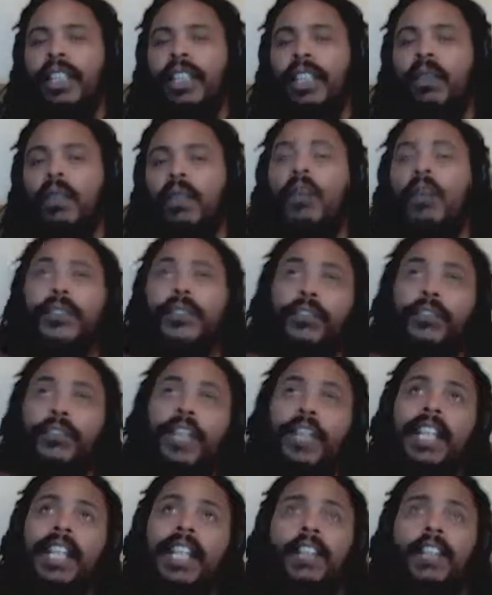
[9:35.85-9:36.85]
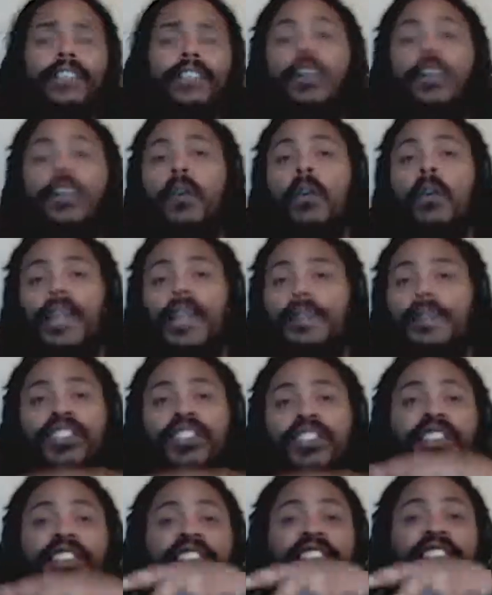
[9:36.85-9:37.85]
All those gray areas. No, it was
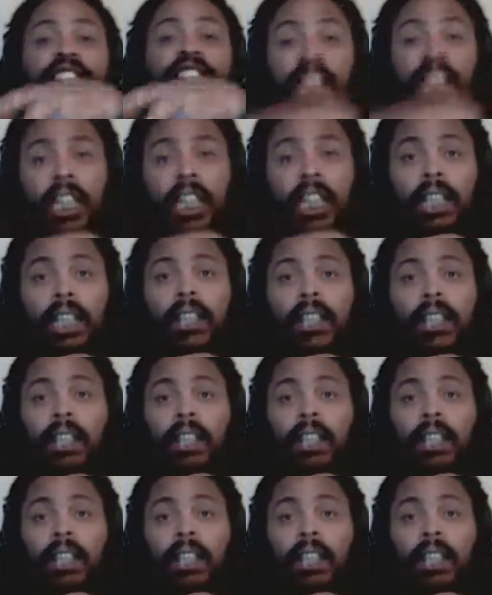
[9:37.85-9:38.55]
just a thing,